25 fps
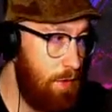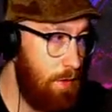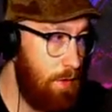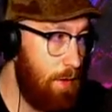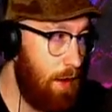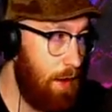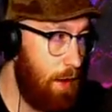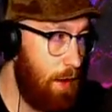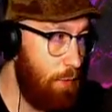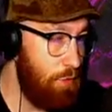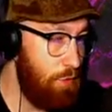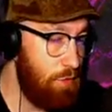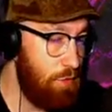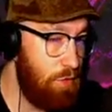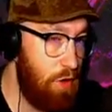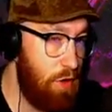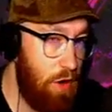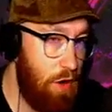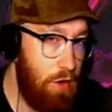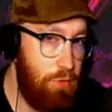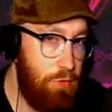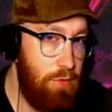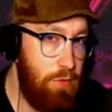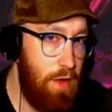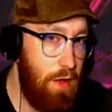I was at
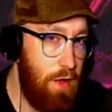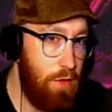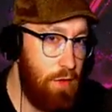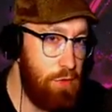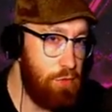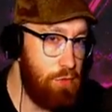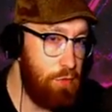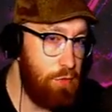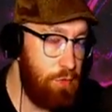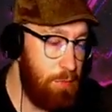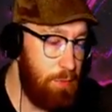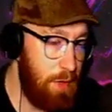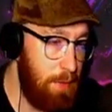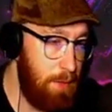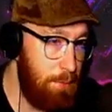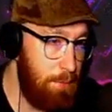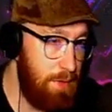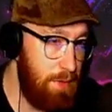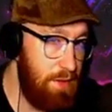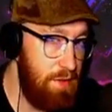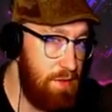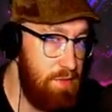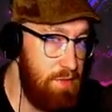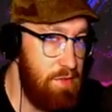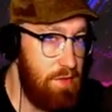half health, so it might have been
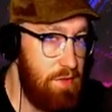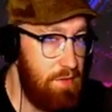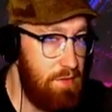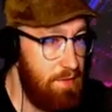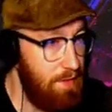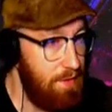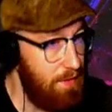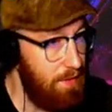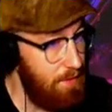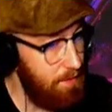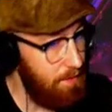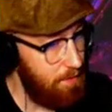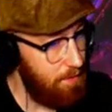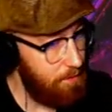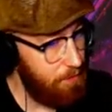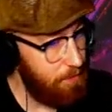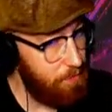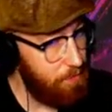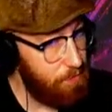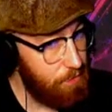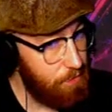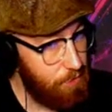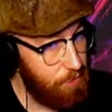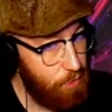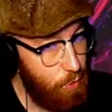easier to heal because
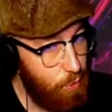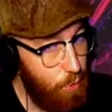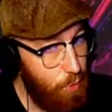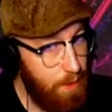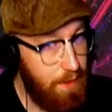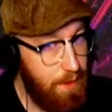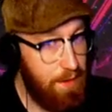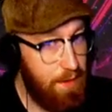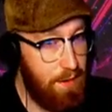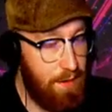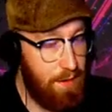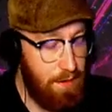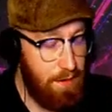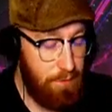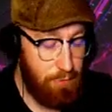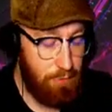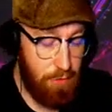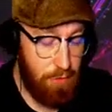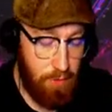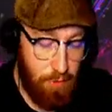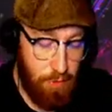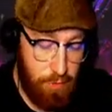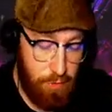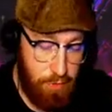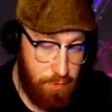it's quicker, and I've got to
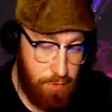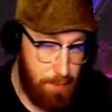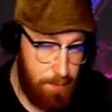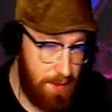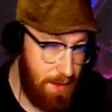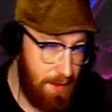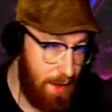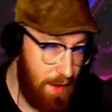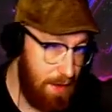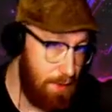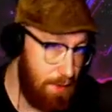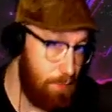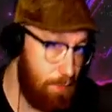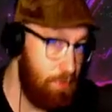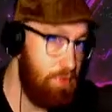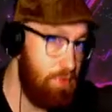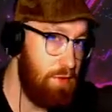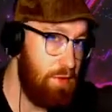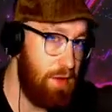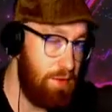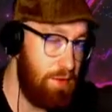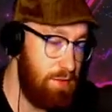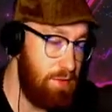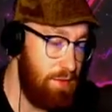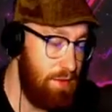go through my items to
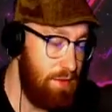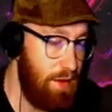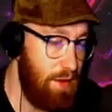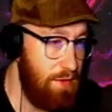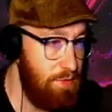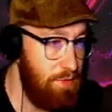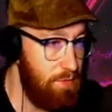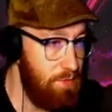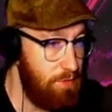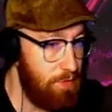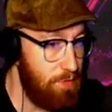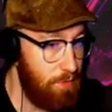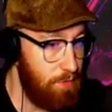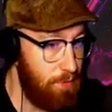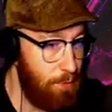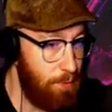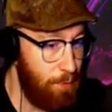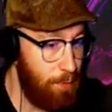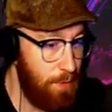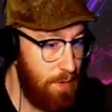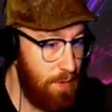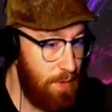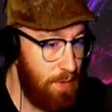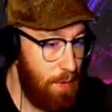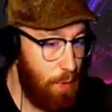get to the antidote.
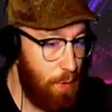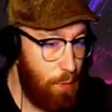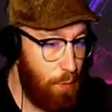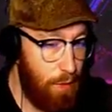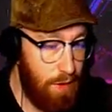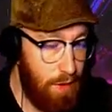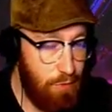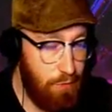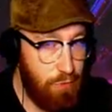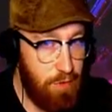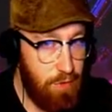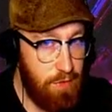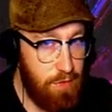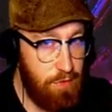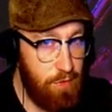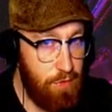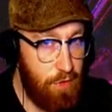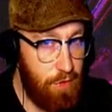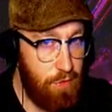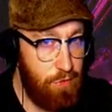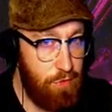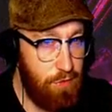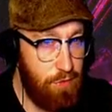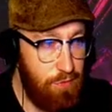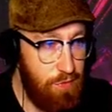While I've got to
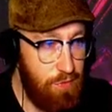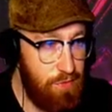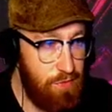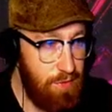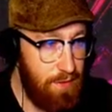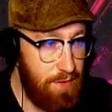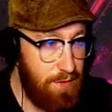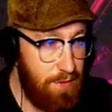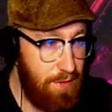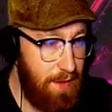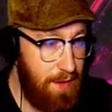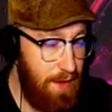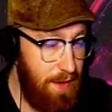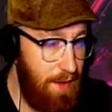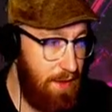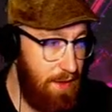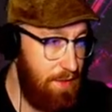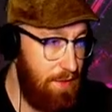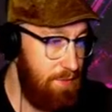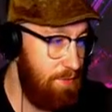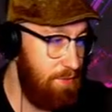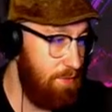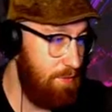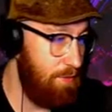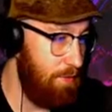dodge every single
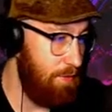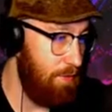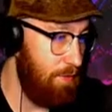hit,